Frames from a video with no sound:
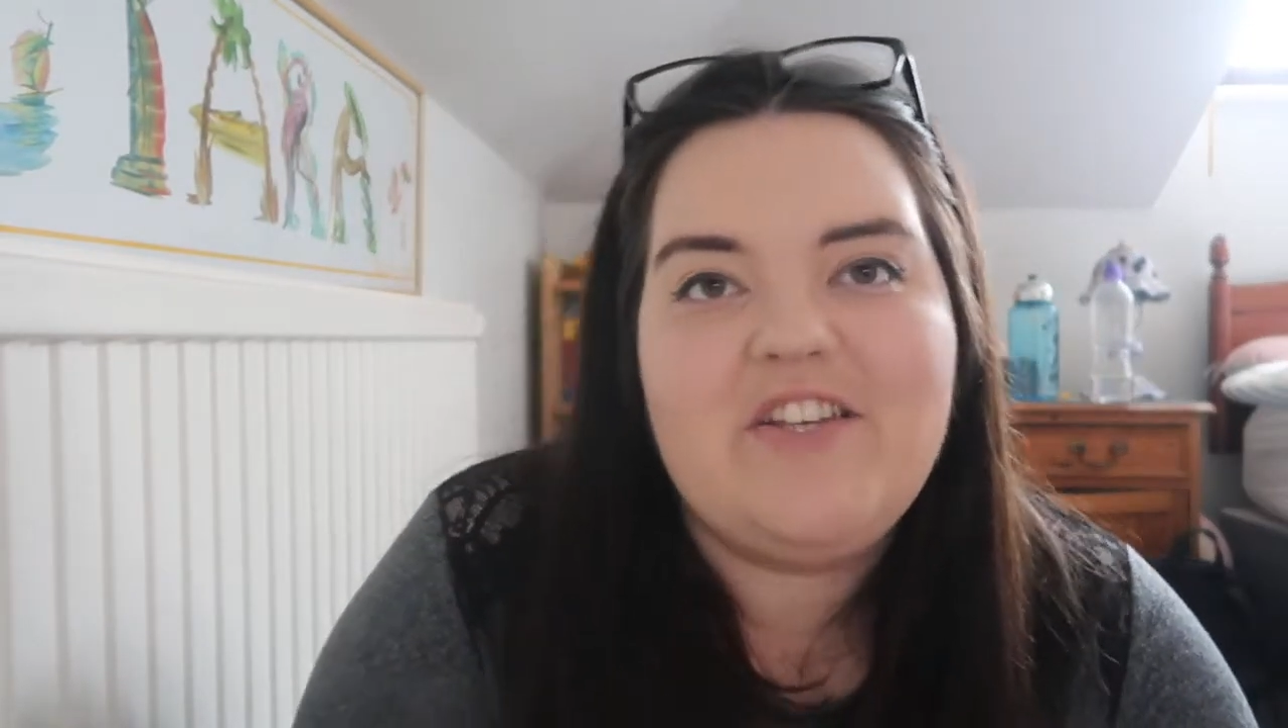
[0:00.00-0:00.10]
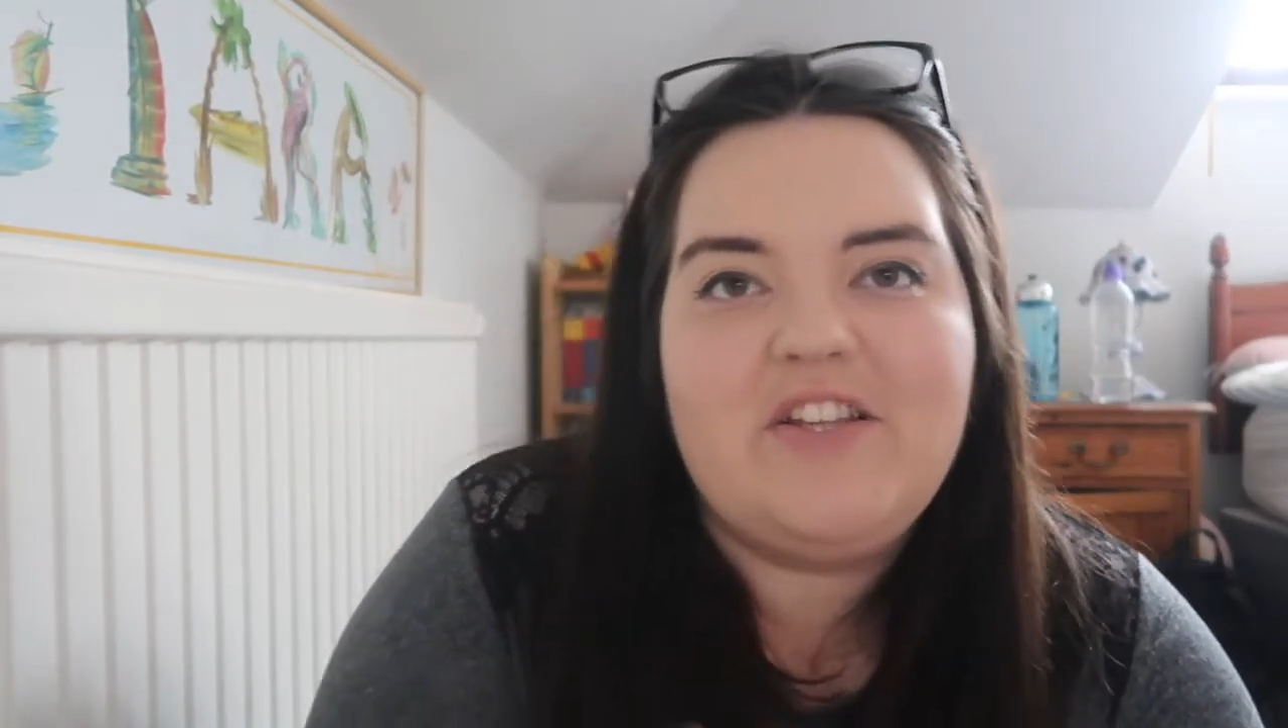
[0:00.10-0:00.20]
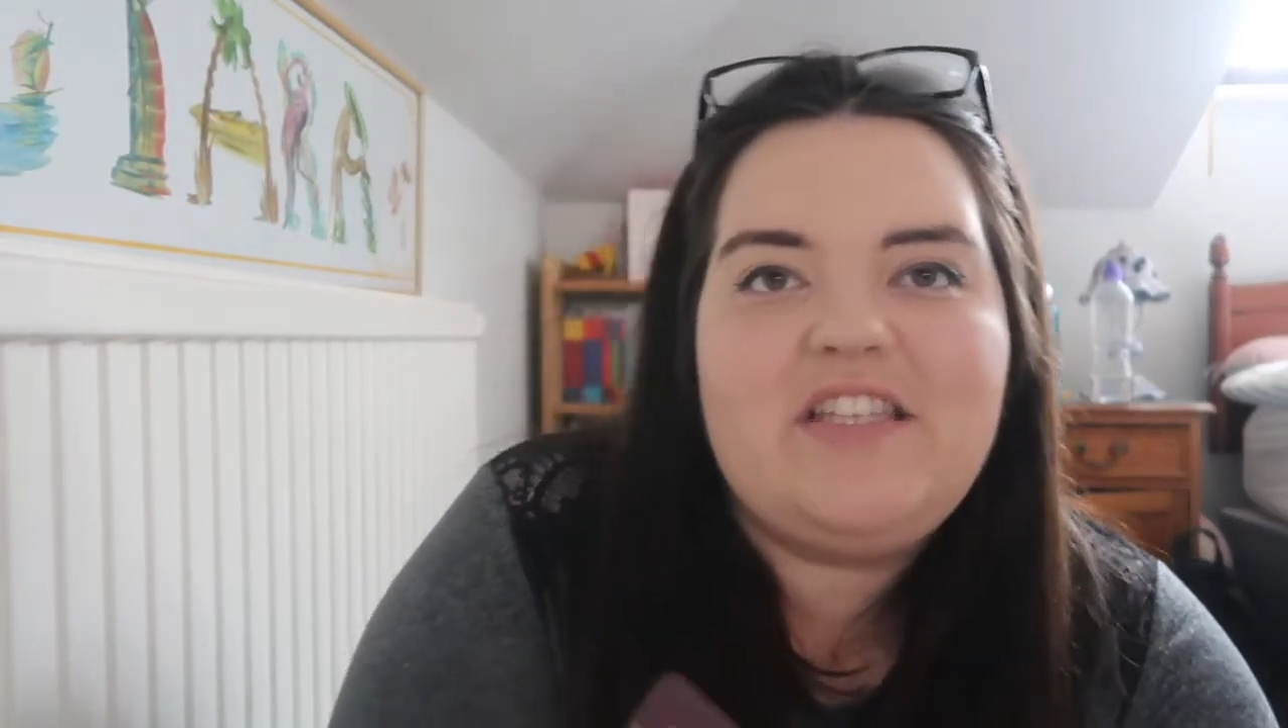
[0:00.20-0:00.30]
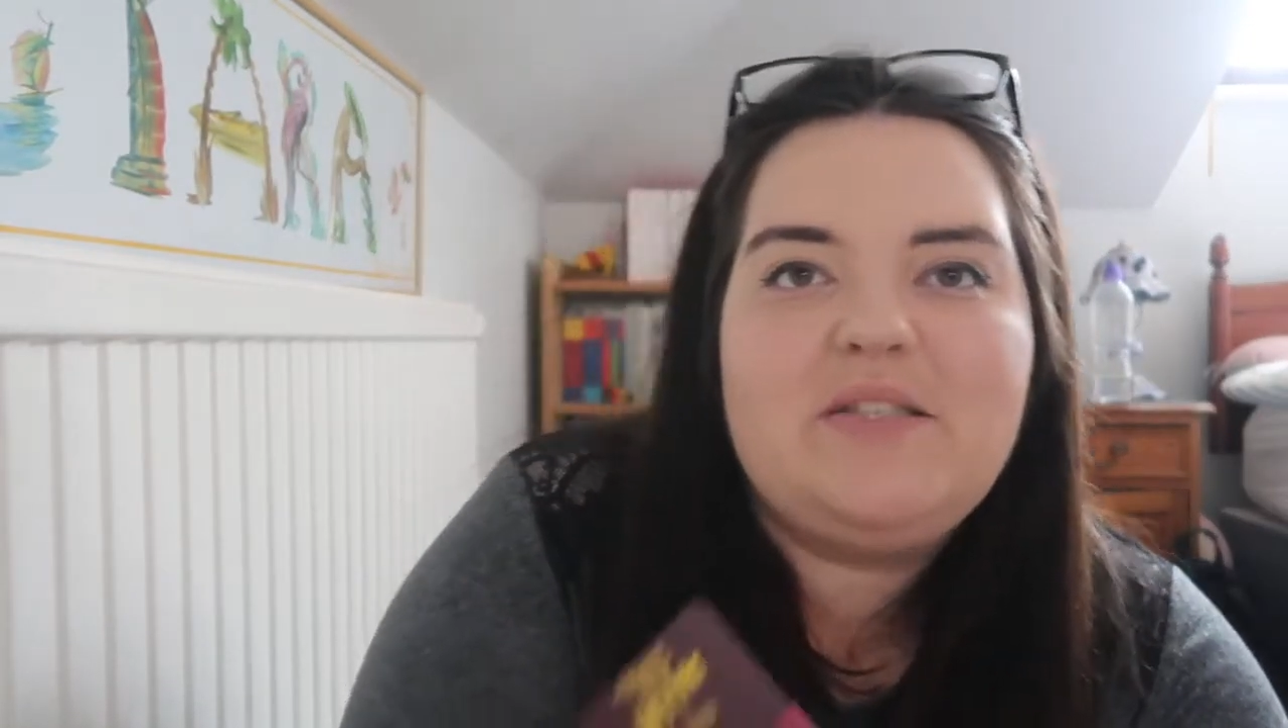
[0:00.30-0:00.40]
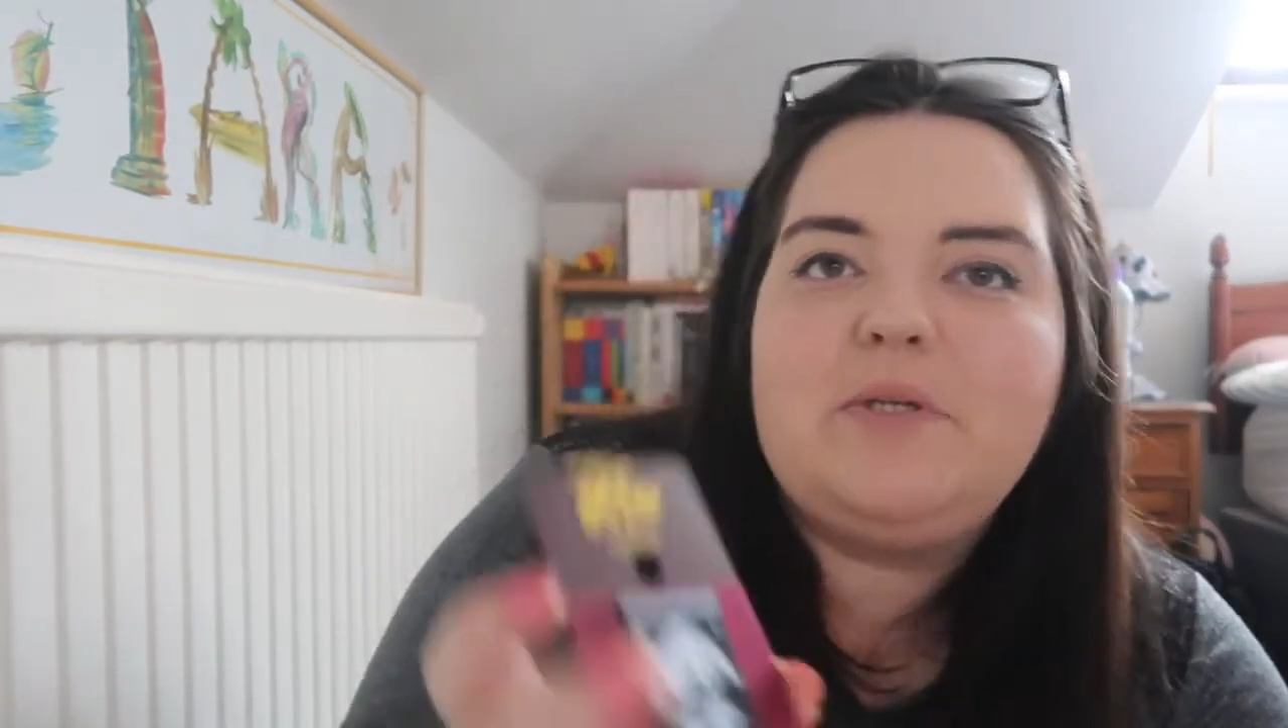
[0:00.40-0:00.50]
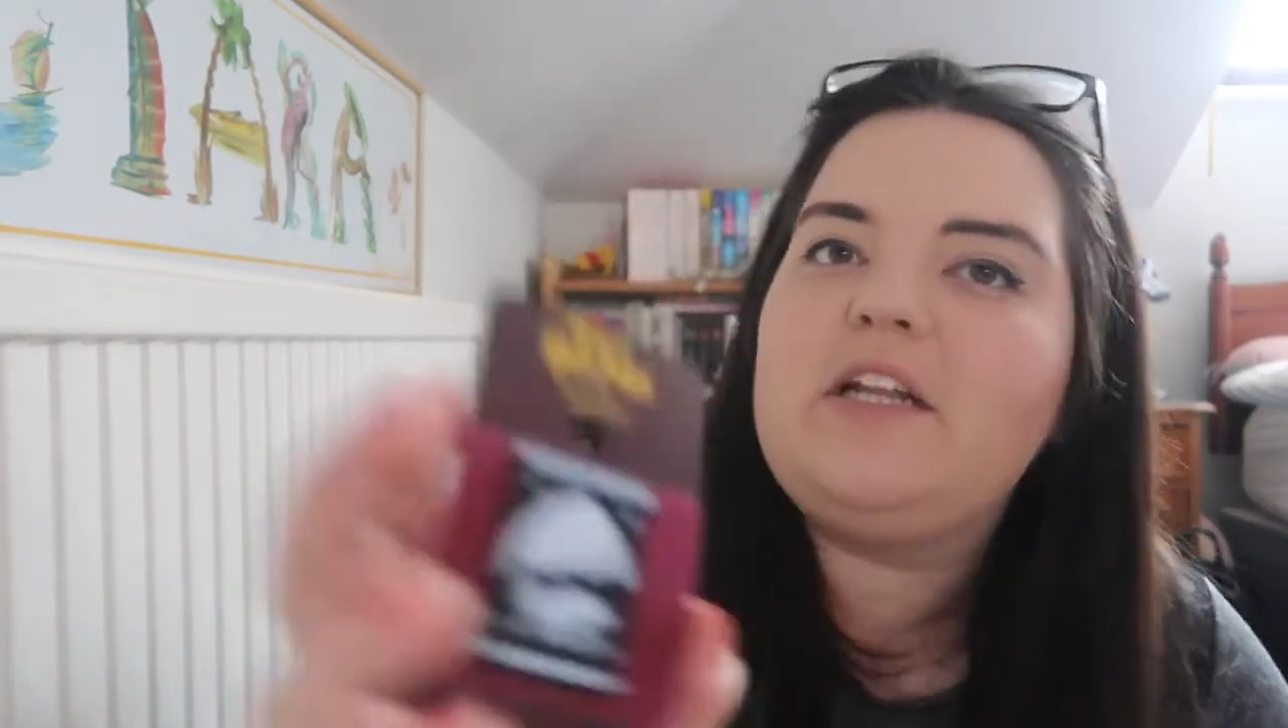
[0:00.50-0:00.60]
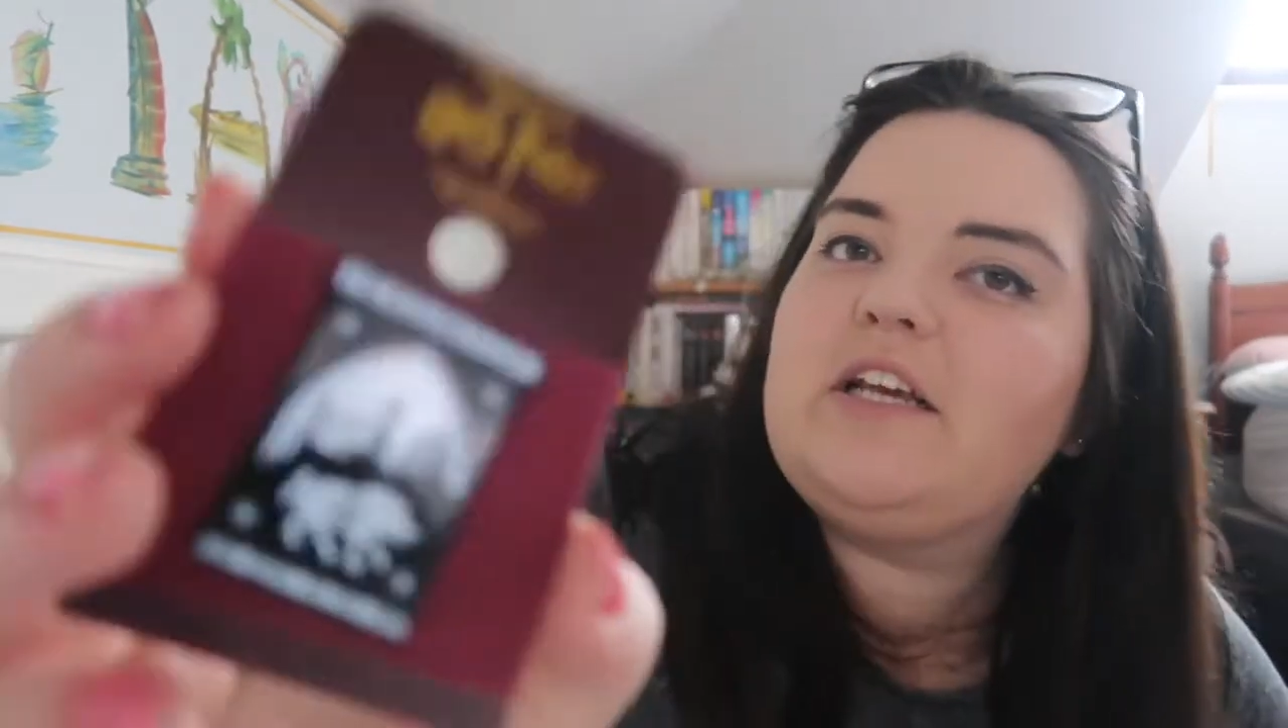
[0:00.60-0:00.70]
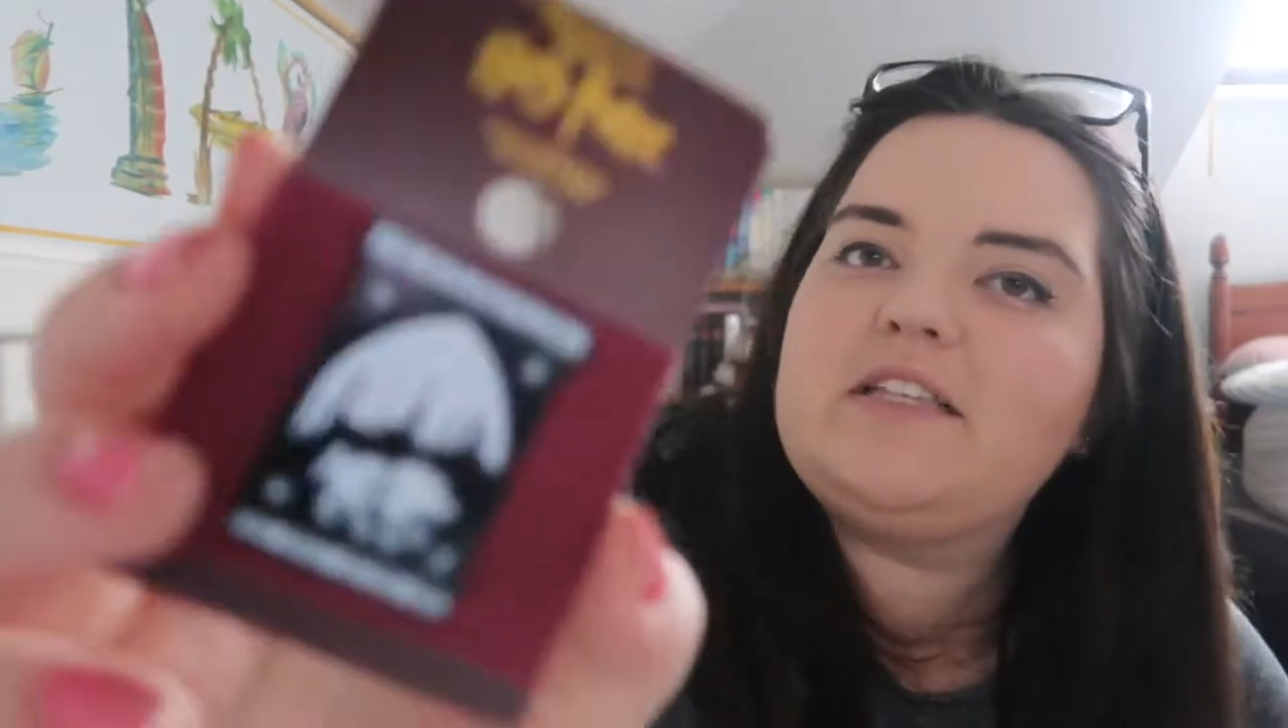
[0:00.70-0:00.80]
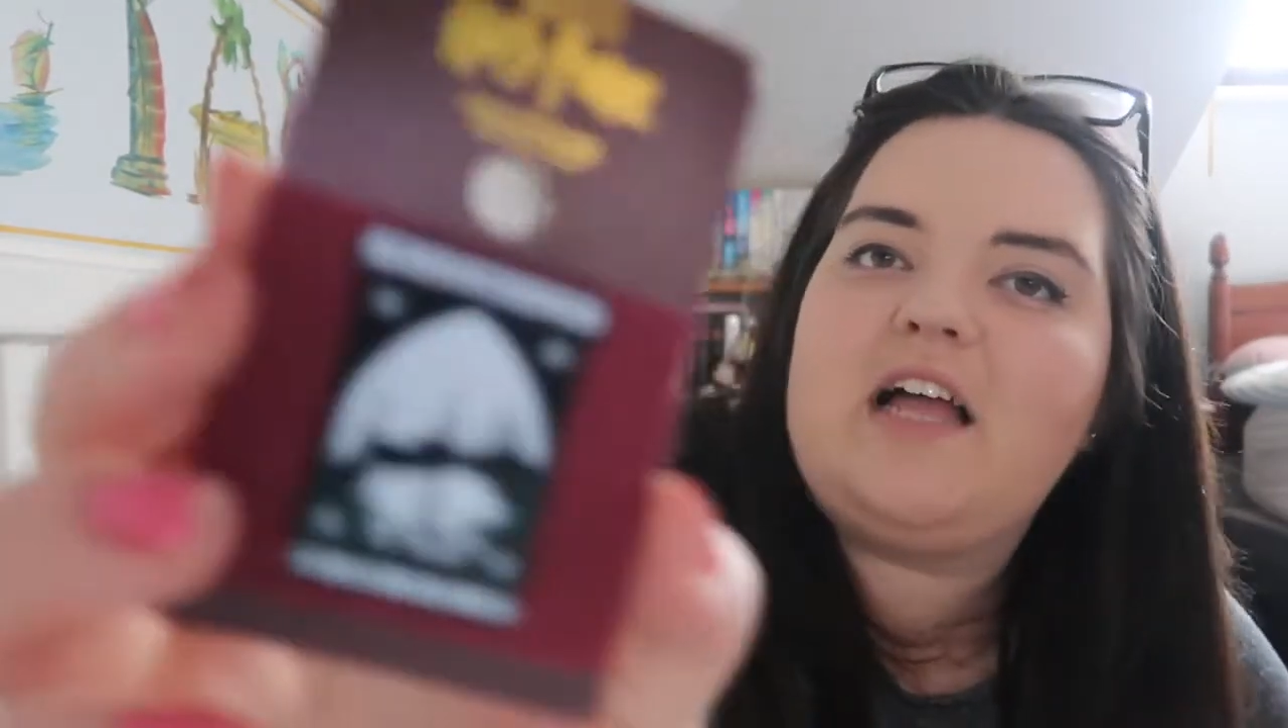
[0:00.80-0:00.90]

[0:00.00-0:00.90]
So this is what it looks